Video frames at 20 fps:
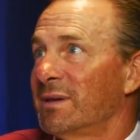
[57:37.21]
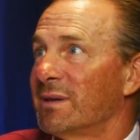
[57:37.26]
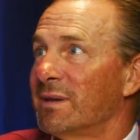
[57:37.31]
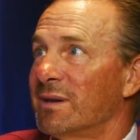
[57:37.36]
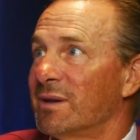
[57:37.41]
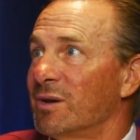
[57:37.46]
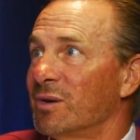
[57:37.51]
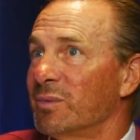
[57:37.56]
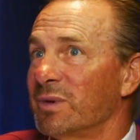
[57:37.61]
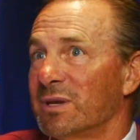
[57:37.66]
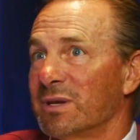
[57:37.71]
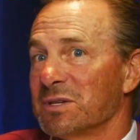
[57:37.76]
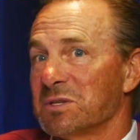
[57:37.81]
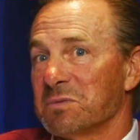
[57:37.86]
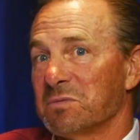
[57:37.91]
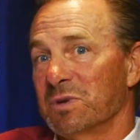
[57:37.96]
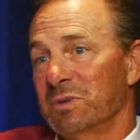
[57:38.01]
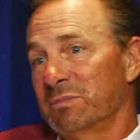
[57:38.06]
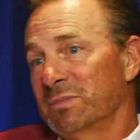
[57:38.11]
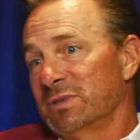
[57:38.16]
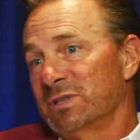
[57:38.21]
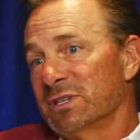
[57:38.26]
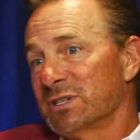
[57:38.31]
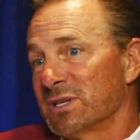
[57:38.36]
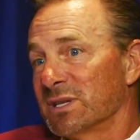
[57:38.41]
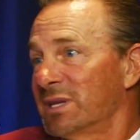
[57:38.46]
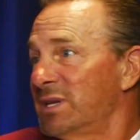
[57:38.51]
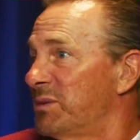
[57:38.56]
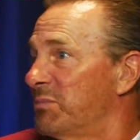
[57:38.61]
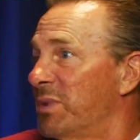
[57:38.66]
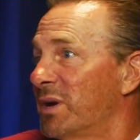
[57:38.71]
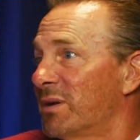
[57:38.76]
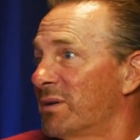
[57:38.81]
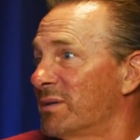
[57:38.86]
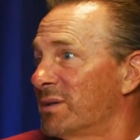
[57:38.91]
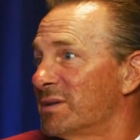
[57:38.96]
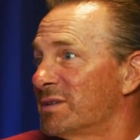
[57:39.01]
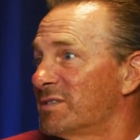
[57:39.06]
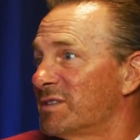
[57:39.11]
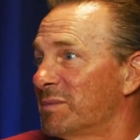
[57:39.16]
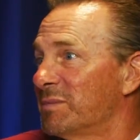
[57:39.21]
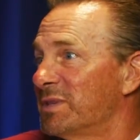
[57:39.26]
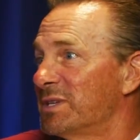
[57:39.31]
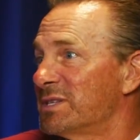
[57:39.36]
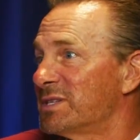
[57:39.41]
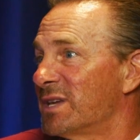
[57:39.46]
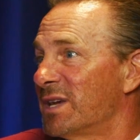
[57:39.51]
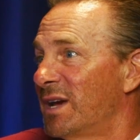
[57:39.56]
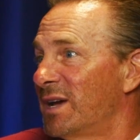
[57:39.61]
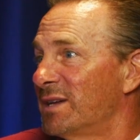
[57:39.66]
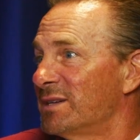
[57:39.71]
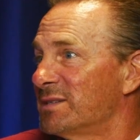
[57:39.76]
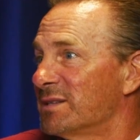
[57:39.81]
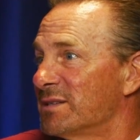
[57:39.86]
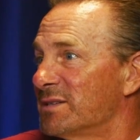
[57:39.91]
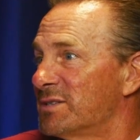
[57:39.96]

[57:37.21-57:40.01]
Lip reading: because women just lead better than some of these guys.